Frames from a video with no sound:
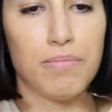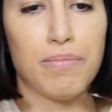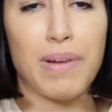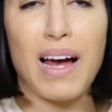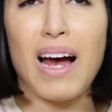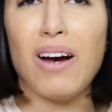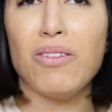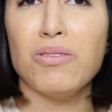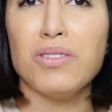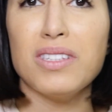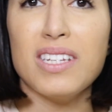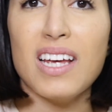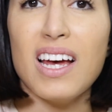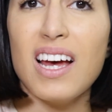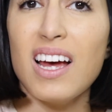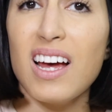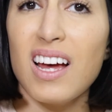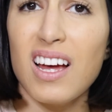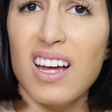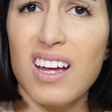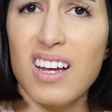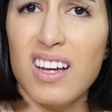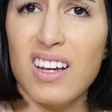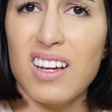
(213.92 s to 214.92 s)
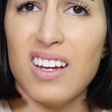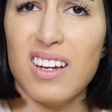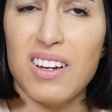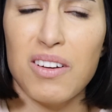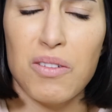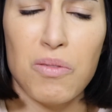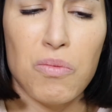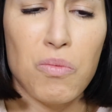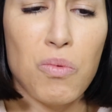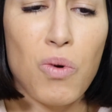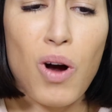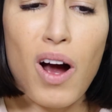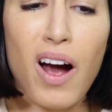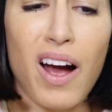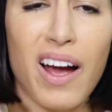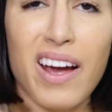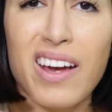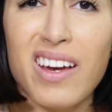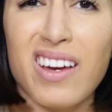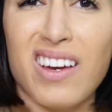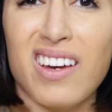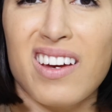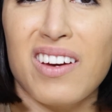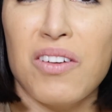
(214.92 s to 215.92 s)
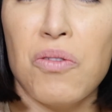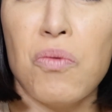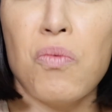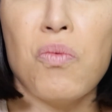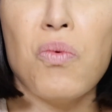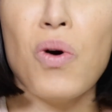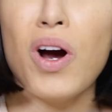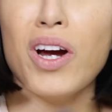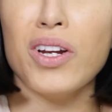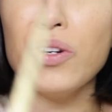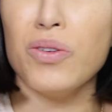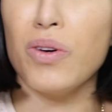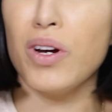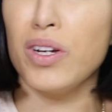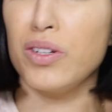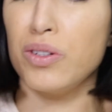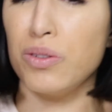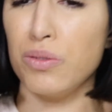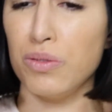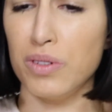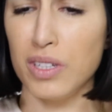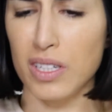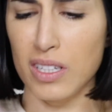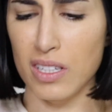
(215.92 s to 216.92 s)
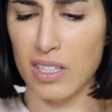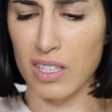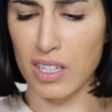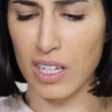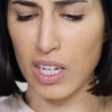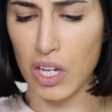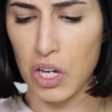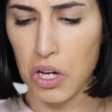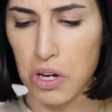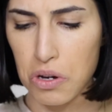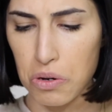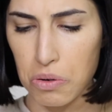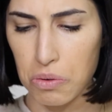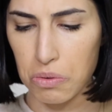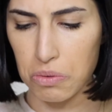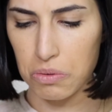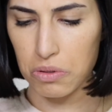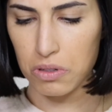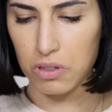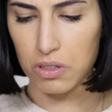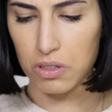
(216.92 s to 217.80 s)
Powder? Why? Why do I do this? Ew.